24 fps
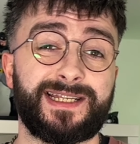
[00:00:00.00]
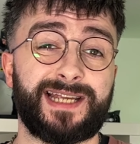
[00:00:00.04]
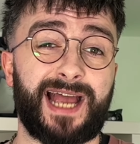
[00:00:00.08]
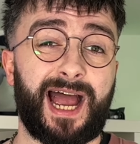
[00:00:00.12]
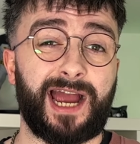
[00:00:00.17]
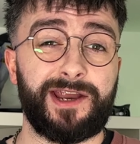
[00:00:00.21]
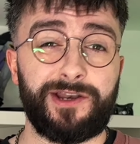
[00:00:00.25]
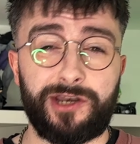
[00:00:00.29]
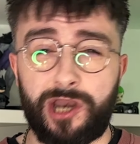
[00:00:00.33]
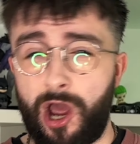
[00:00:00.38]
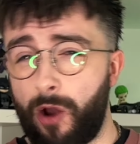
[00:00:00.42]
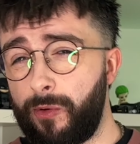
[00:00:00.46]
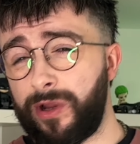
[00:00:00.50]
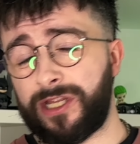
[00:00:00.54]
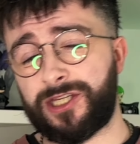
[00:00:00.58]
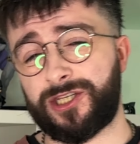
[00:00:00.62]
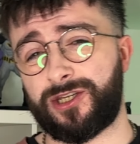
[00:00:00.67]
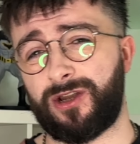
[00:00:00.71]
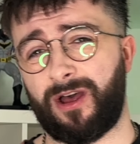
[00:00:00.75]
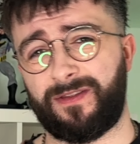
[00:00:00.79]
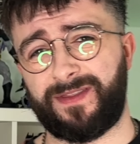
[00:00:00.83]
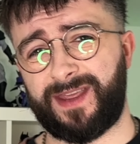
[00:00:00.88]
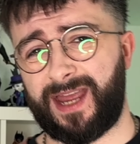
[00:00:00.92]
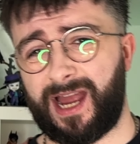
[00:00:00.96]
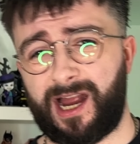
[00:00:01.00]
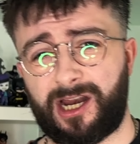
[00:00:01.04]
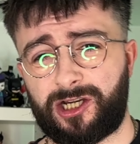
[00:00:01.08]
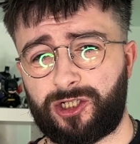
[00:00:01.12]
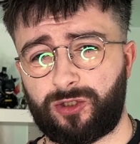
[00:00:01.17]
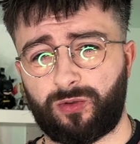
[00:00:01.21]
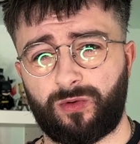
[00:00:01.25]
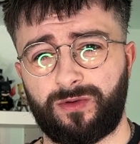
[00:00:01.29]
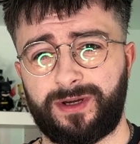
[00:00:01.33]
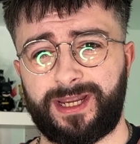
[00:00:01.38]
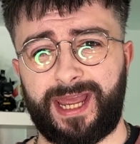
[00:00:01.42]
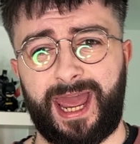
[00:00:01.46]
I know it's not the
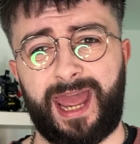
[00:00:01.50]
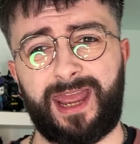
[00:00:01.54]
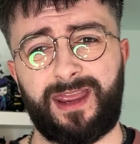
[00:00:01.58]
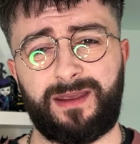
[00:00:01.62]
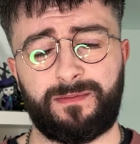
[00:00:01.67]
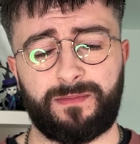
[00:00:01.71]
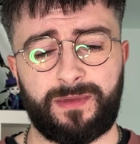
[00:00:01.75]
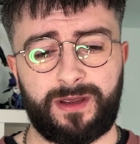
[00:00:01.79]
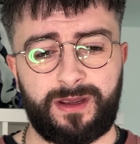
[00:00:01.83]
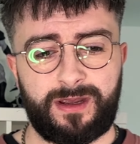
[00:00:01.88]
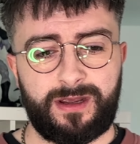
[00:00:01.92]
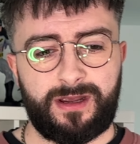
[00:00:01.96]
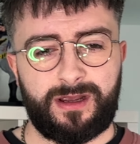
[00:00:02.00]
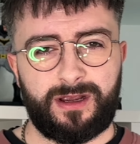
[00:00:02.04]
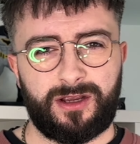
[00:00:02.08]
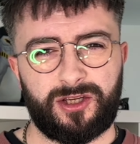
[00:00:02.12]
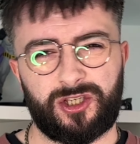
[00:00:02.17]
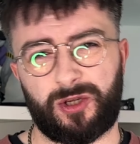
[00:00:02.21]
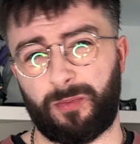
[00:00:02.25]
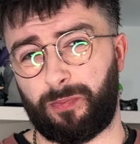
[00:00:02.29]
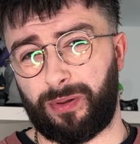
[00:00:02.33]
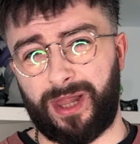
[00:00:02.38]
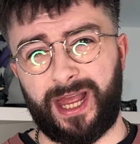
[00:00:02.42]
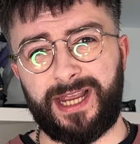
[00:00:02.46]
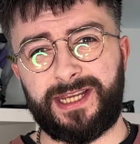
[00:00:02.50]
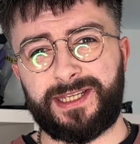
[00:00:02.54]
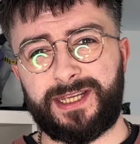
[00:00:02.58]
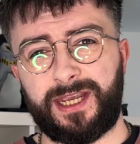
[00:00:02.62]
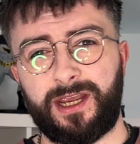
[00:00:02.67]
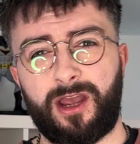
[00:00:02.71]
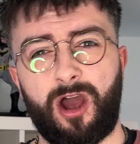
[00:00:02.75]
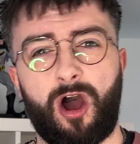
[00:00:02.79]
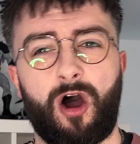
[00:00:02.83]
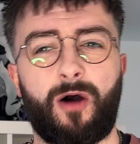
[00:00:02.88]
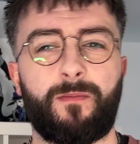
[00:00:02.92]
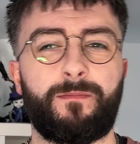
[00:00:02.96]
actual game, so placing
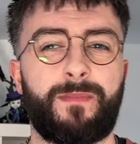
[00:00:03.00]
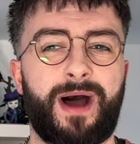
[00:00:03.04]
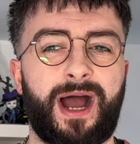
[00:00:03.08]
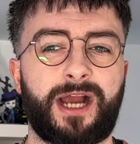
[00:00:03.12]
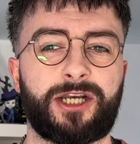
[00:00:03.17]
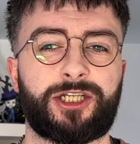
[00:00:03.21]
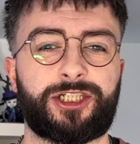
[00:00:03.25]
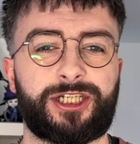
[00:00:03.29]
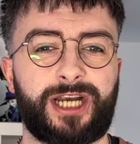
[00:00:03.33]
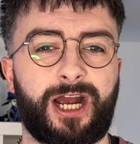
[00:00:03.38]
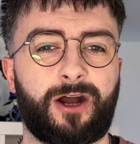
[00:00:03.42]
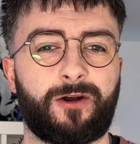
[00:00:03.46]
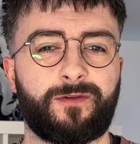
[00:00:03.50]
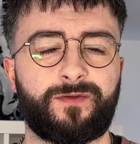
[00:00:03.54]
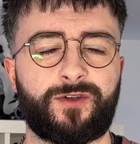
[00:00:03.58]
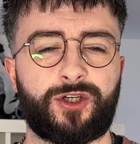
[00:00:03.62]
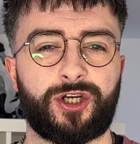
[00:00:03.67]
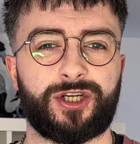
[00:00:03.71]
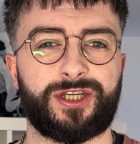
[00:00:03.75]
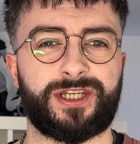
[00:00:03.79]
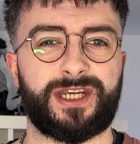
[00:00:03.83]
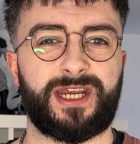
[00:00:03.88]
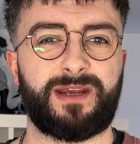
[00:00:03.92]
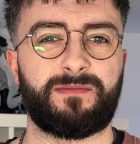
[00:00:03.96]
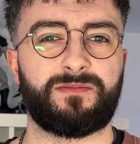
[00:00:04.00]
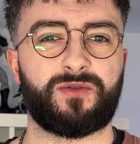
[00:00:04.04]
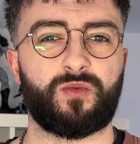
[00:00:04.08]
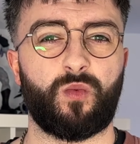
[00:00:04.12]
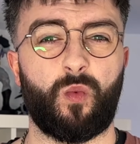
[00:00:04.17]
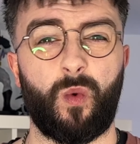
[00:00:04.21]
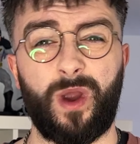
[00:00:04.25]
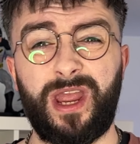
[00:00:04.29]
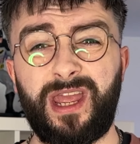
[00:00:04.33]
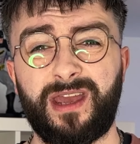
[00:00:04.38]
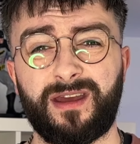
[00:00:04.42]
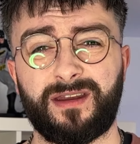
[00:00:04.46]
it on my shelf just seems
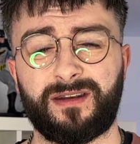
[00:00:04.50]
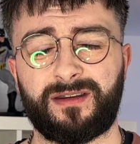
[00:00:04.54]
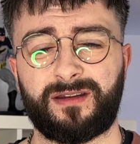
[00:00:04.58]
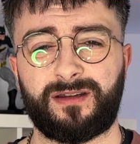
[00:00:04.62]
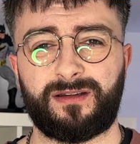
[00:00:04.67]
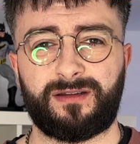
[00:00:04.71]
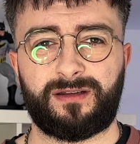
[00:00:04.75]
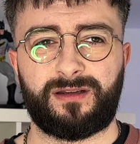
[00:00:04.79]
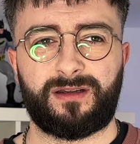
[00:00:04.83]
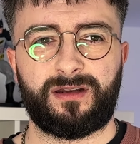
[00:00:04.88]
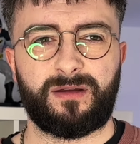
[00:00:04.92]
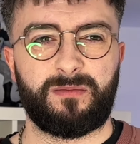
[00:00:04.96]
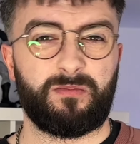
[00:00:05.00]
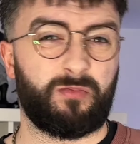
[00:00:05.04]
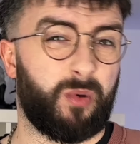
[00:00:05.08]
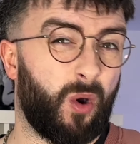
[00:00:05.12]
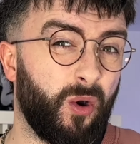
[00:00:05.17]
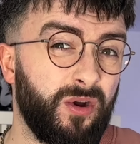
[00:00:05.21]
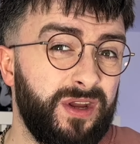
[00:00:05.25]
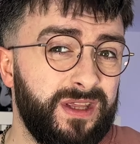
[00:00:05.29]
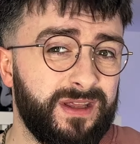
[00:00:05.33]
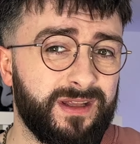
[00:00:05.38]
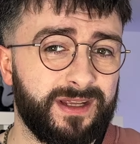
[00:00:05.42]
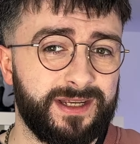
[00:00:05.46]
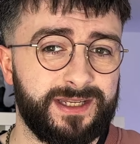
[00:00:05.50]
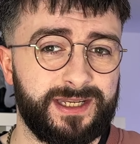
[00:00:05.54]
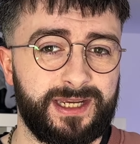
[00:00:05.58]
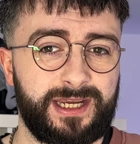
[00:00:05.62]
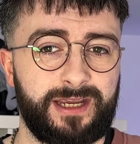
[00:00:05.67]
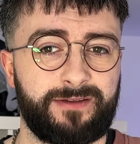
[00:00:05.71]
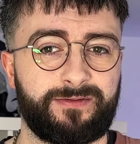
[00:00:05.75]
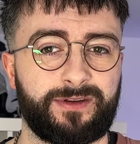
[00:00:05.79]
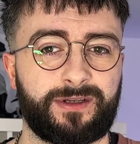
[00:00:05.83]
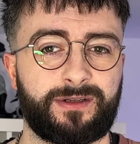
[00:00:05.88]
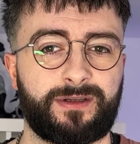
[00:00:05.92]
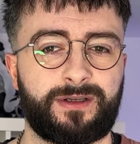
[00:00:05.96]
weird, pointless
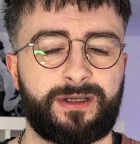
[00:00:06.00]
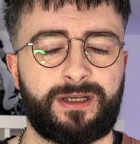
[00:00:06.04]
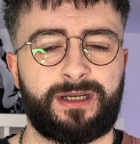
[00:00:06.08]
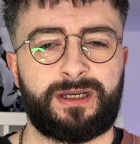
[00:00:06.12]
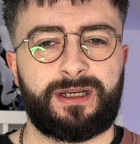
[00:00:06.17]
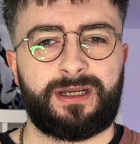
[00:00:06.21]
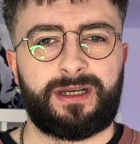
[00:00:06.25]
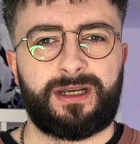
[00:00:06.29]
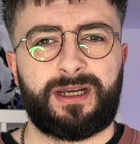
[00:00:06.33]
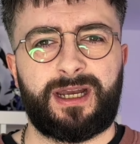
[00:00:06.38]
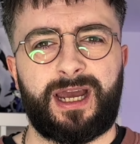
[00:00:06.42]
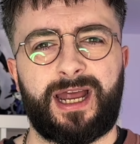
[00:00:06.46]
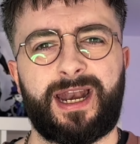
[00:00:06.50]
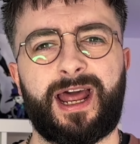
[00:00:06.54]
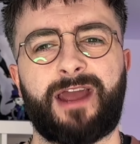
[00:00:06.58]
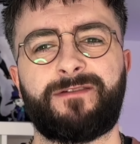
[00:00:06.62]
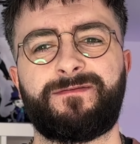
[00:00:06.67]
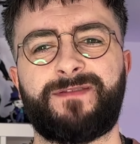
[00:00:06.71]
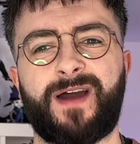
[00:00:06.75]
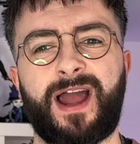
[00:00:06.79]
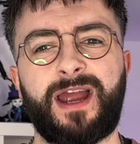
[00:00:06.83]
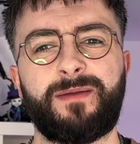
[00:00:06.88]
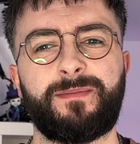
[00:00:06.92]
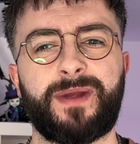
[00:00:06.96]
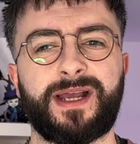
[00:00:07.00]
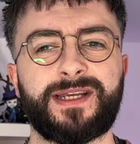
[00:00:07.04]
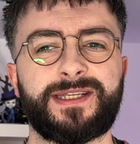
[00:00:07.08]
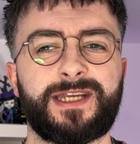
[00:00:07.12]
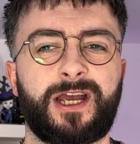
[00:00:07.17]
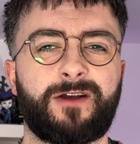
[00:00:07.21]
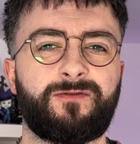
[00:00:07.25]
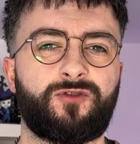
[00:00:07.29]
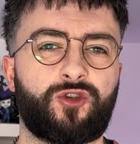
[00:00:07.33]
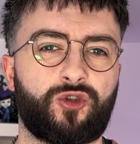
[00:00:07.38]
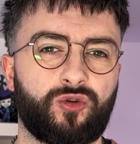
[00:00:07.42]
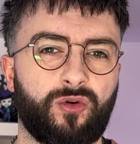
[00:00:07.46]
even. And I find
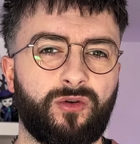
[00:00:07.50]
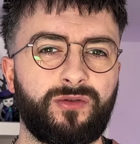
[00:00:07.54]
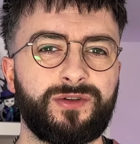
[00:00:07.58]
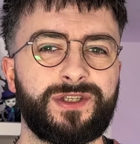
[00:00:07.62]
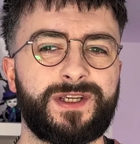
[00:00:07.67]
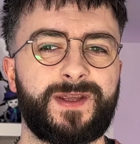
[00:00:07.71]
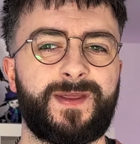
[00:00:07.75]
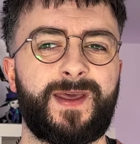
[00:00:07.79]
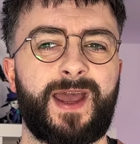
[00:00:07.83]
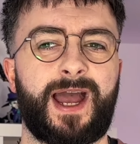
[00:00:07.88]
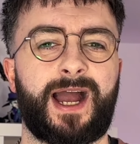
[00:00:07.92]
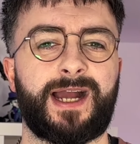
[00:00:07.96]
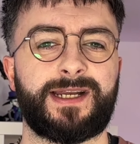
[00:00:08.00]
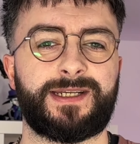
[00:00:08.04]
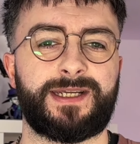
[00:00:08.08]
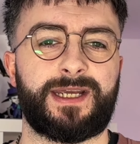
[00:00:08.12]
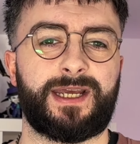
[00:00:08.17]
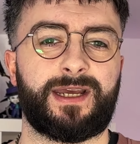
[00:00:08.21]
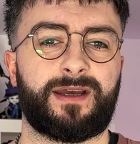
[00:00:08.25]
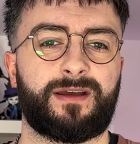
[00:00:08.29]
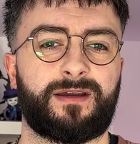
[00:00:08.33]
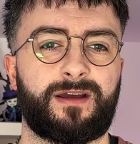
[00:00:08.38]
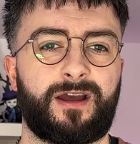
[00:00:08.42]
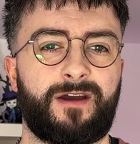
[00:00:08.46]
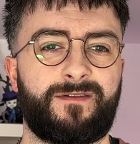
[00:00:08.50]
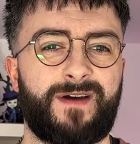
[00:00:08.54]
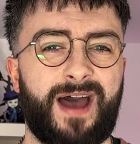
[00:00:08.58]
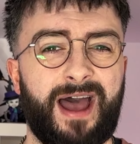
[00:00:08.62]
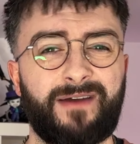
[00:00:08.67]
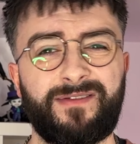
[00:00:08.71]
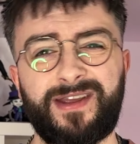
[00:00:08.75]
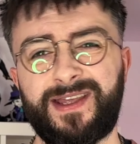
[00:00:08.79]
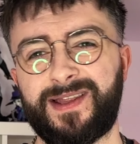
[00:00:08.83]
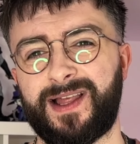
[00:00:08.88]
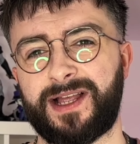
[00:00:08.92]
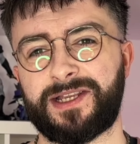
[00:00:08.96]
myself drawn to the idea of
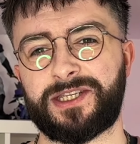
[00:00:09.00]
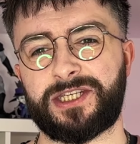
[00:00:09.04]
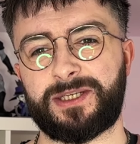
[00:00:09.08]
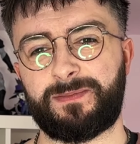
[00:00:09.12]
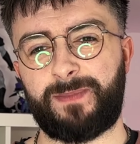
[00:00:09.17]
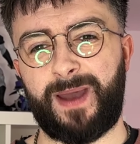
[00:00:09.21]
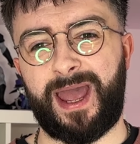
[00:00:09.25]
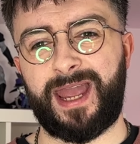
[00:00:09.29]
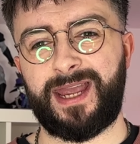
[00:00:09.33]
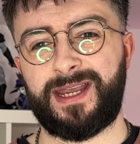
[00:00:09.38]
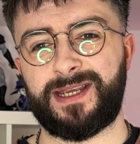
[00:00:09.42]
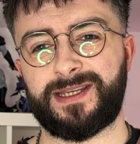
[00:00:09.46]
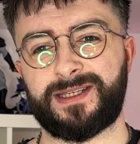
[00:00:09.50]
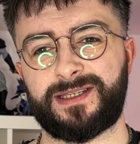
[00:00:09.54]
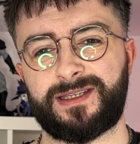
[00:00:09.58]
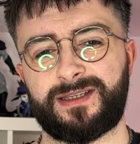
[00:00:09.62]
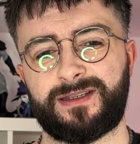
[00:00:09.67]
having that space